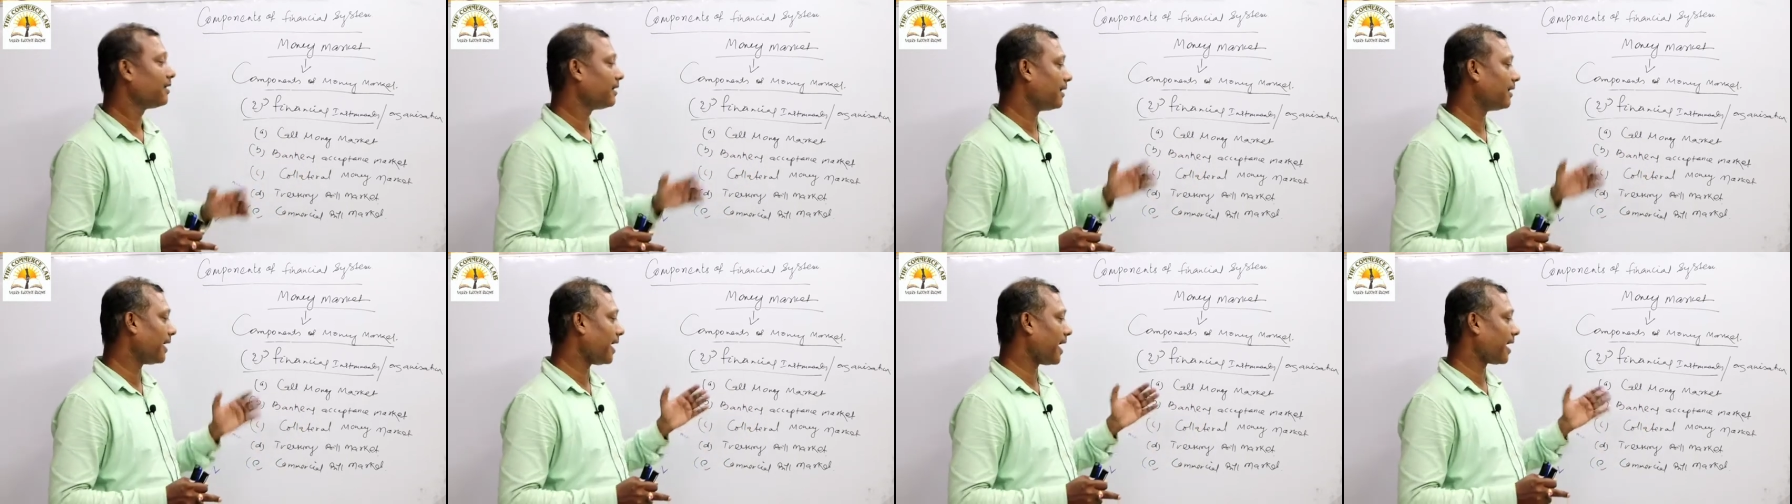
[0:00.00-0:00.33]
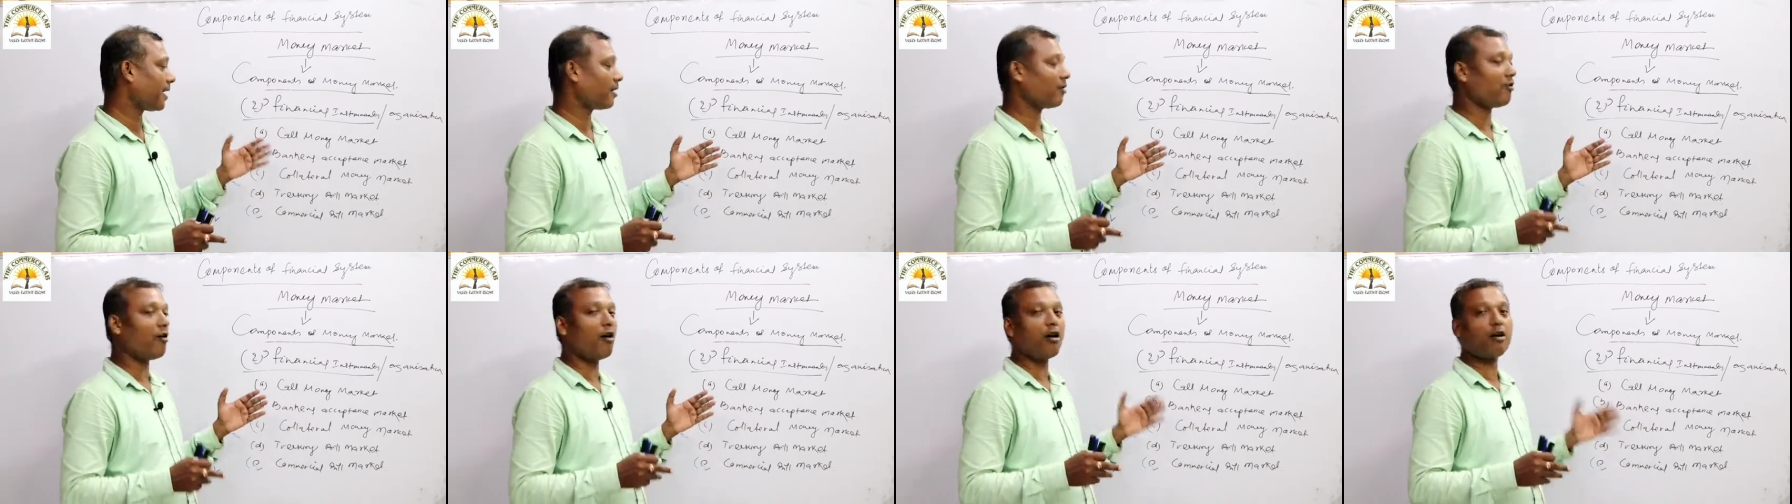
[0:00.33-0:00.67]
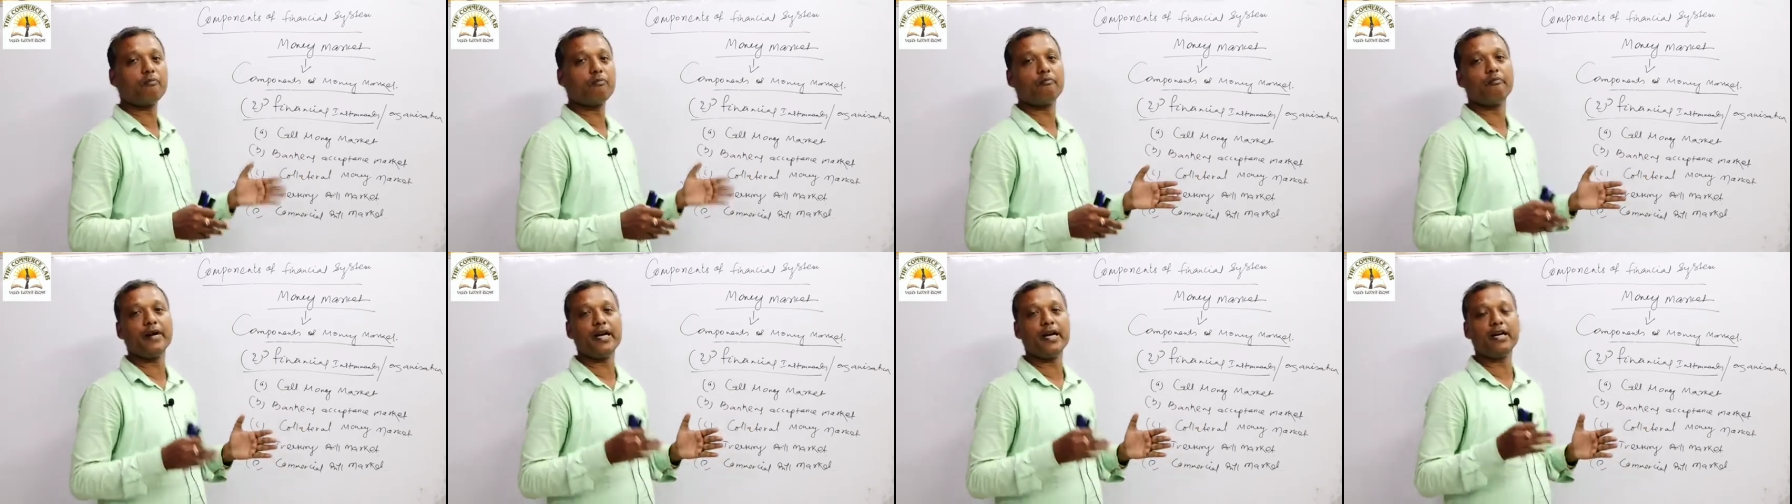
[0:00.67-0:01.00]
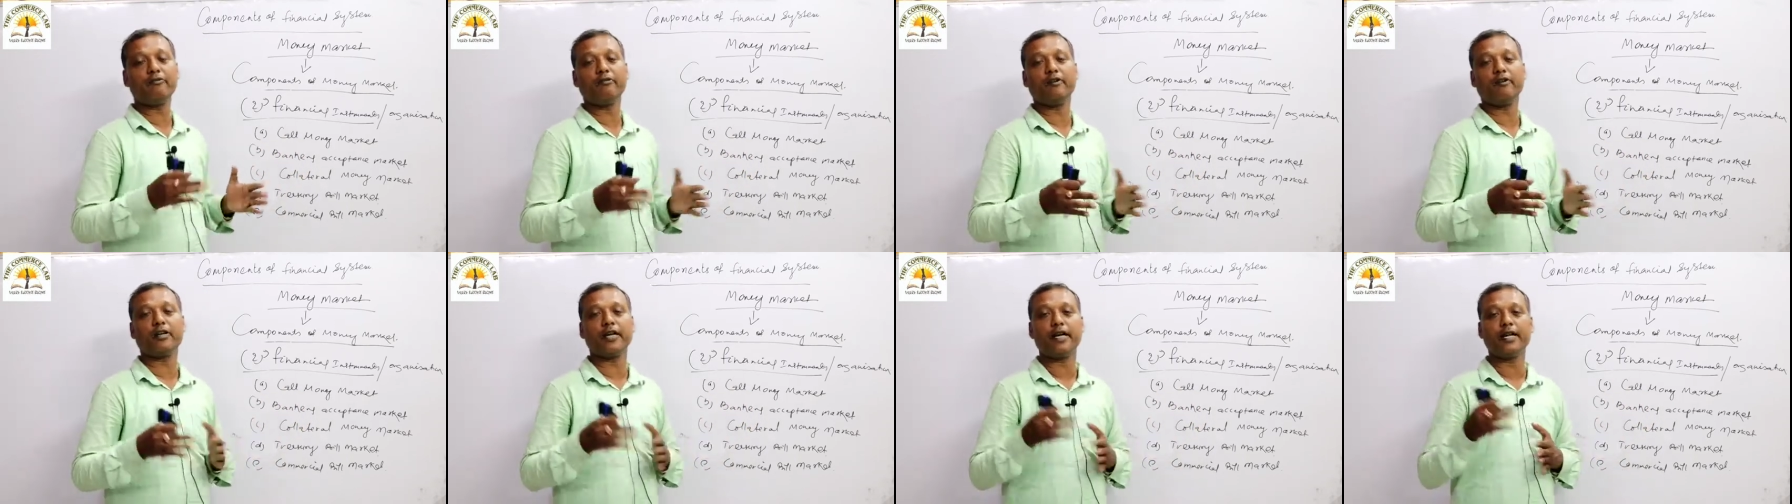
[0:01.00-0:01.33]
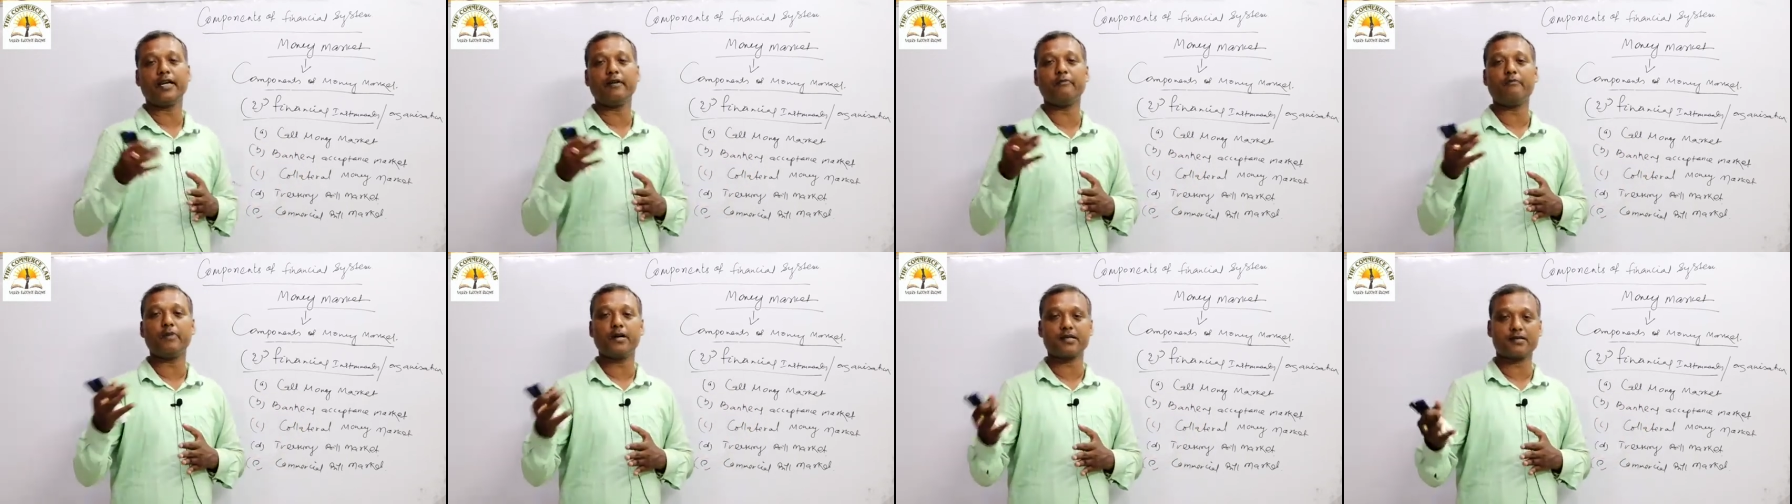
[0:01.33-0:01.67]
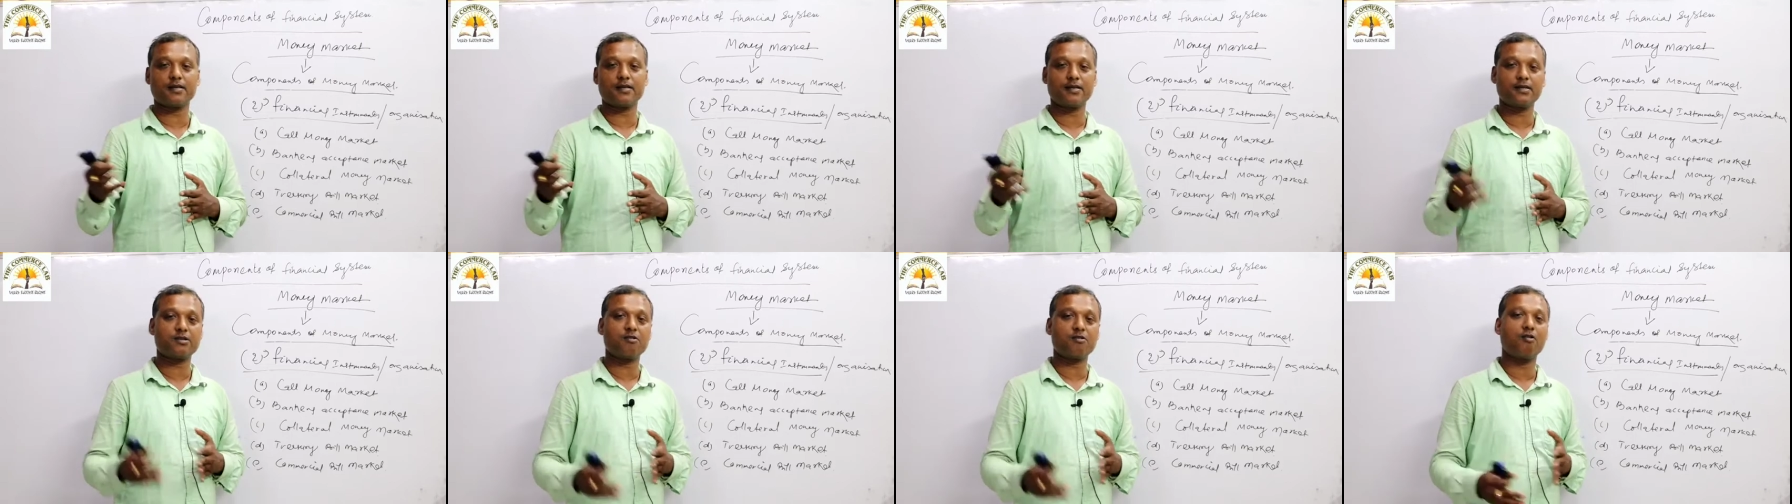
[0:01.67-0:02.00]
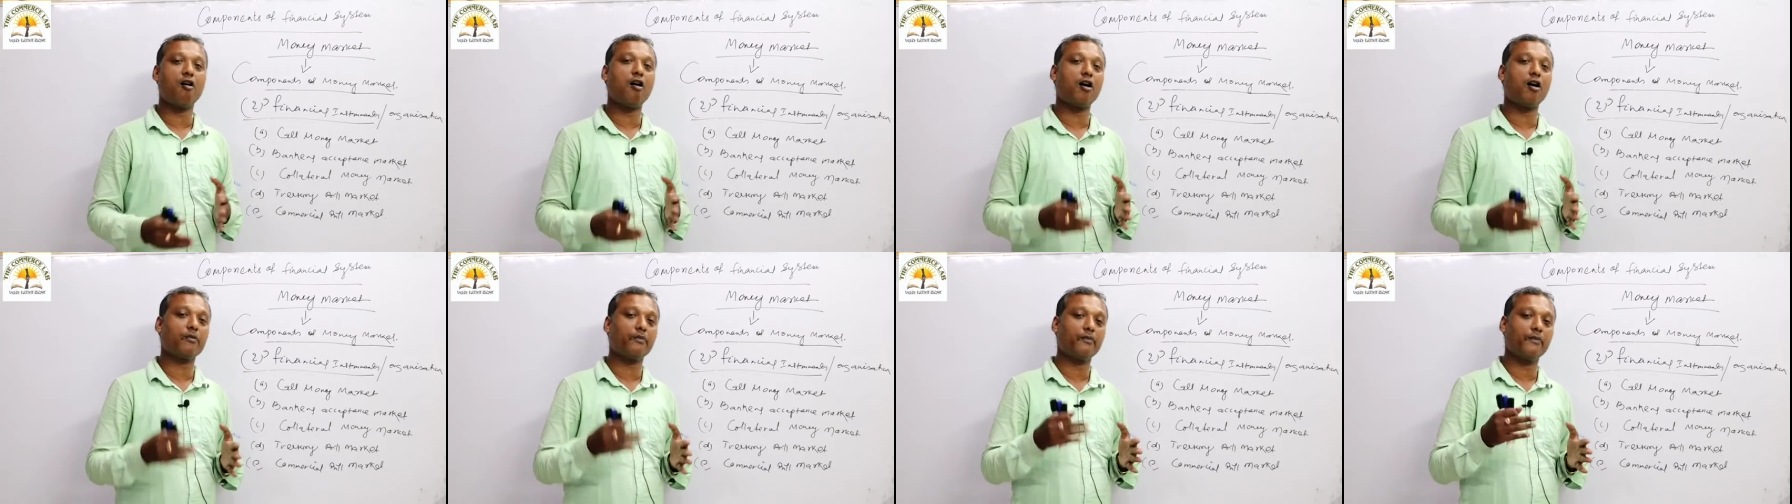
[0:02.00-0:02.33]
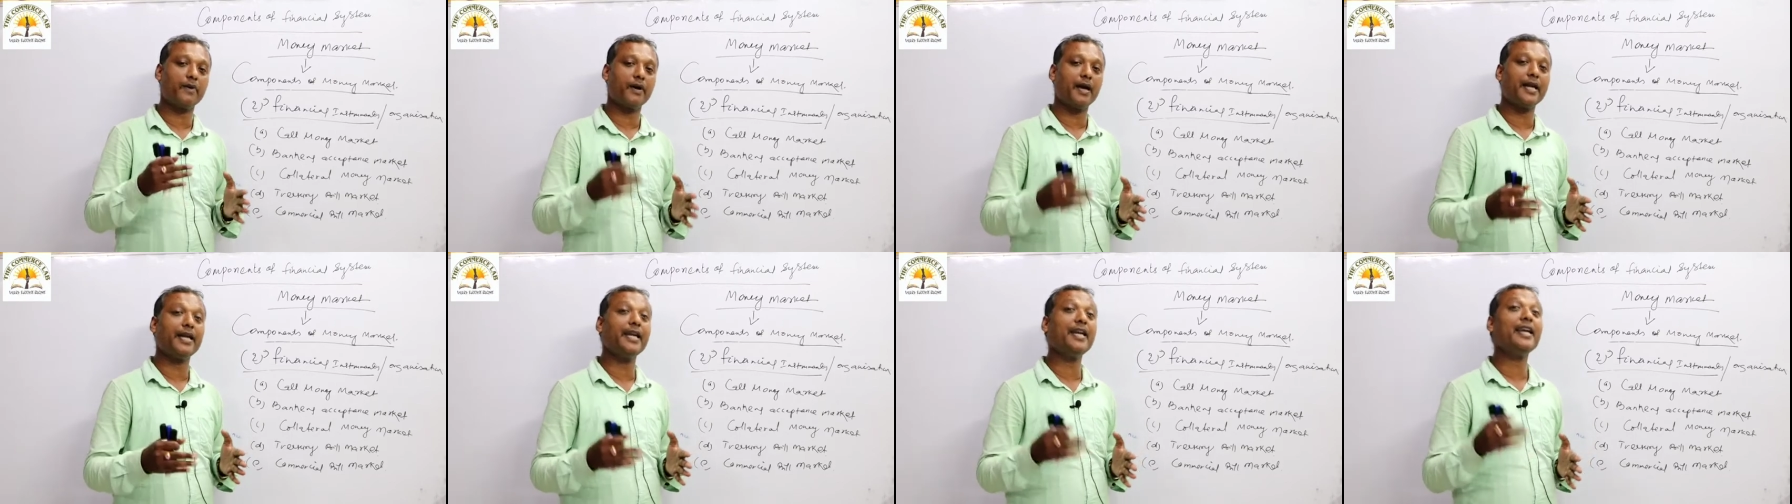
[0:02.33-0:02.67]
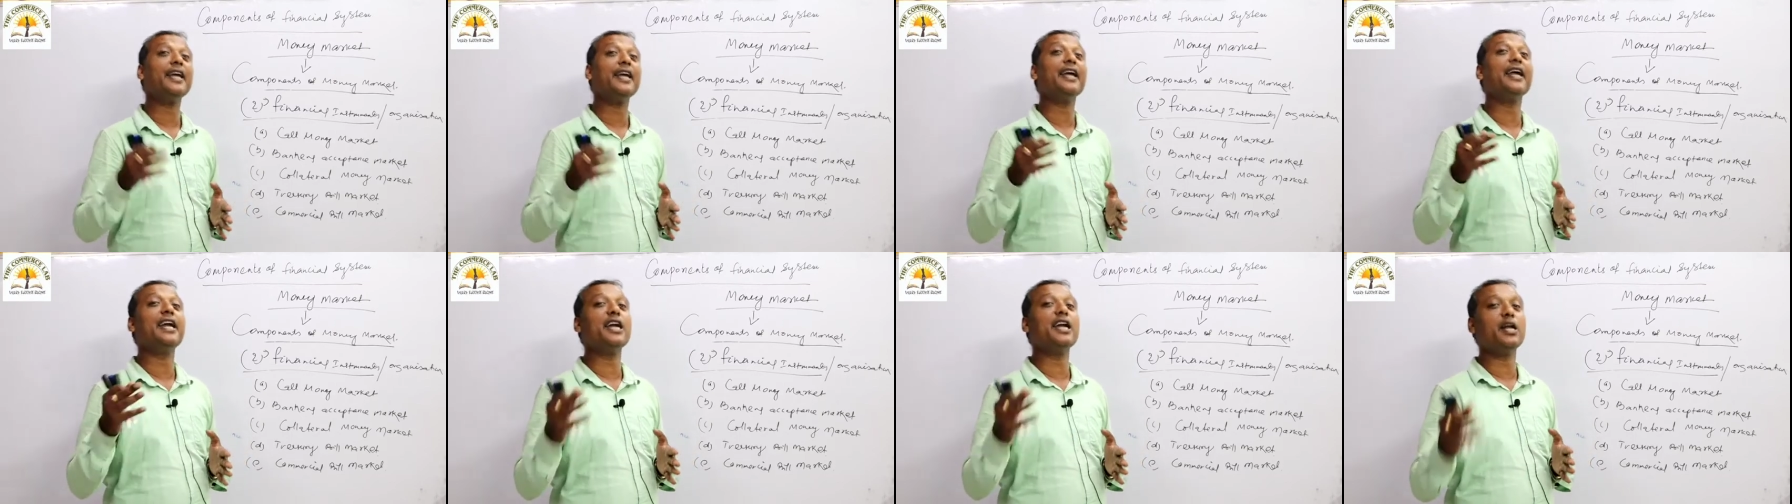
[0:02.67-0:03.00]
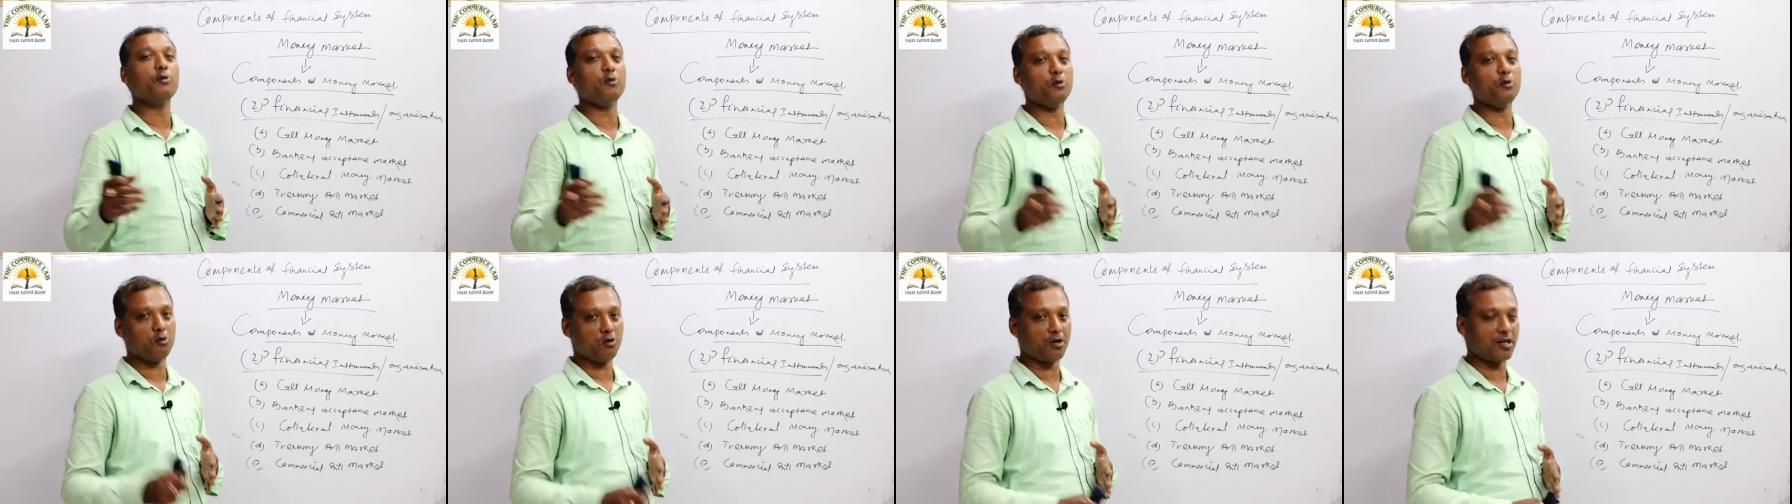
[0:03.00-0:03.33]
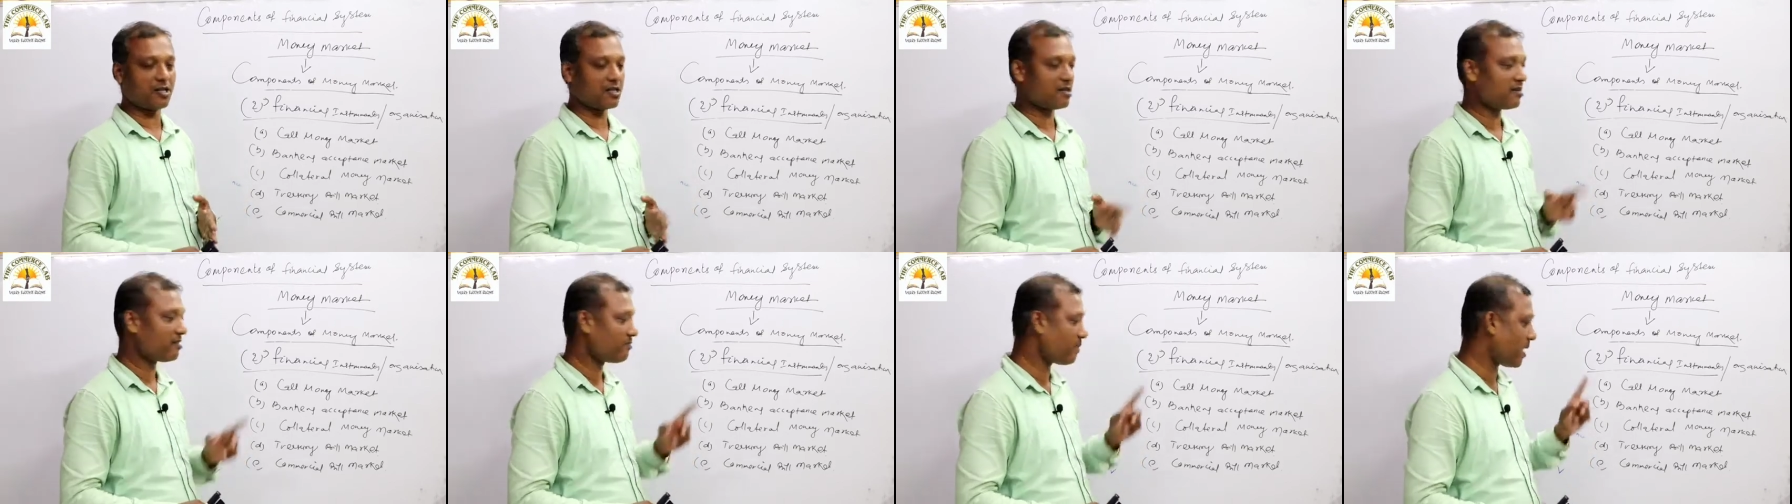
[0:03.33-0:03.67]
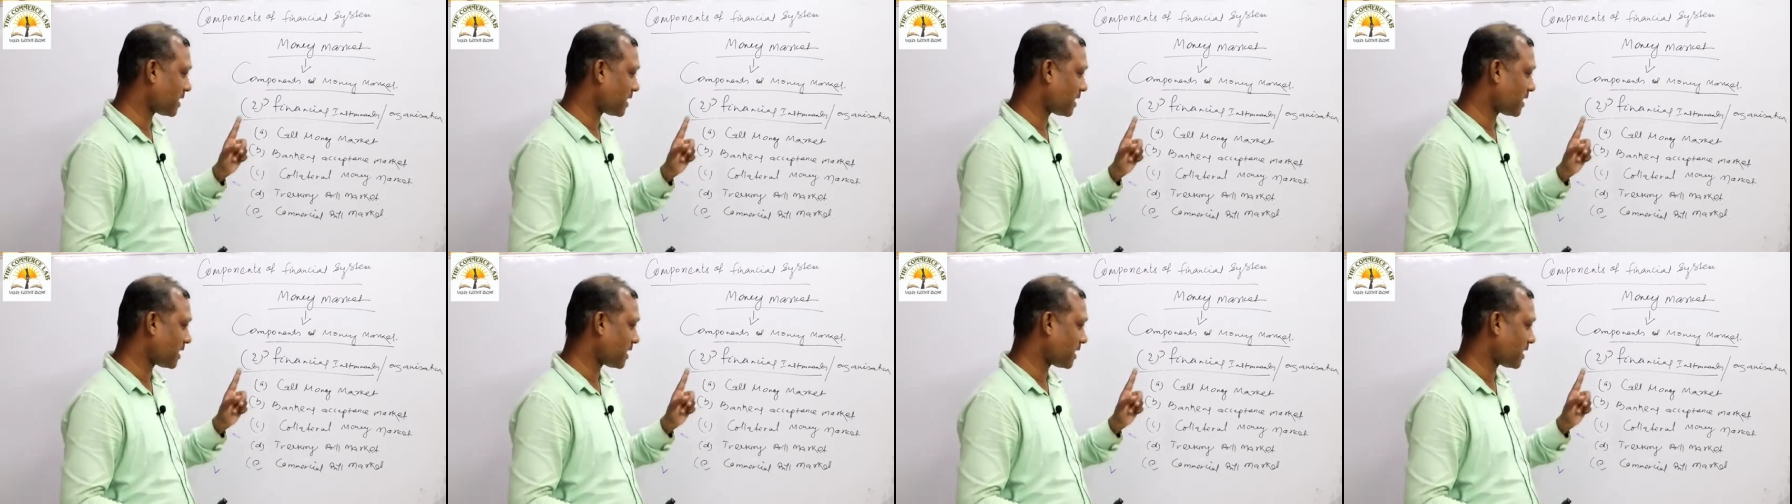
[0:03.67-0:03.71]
They are not meant for any persons or any individuals.